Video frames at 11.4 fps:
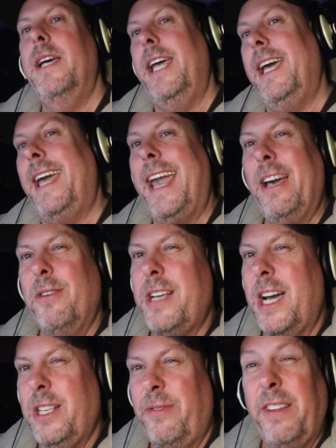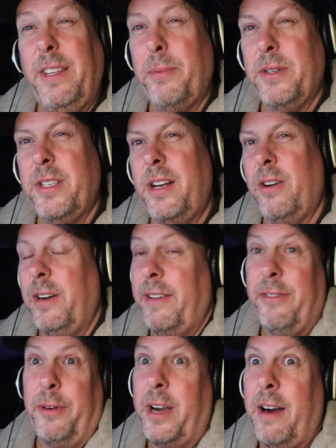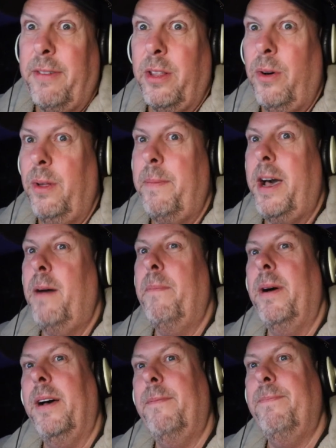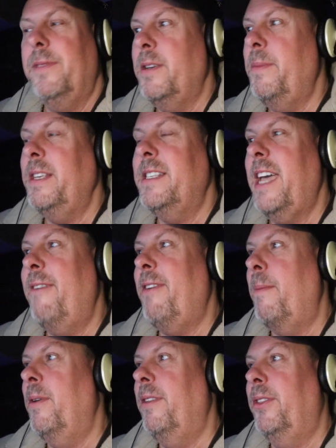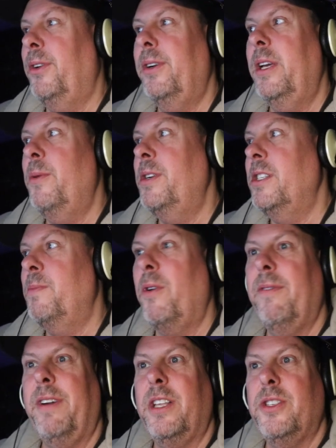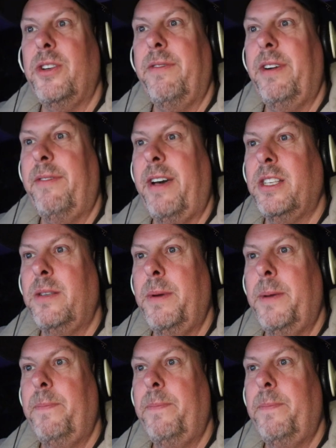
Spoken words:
It can go as high as 50% or even recover the whole amount, but to be safe, I put 30, which is more of a conservative estimate.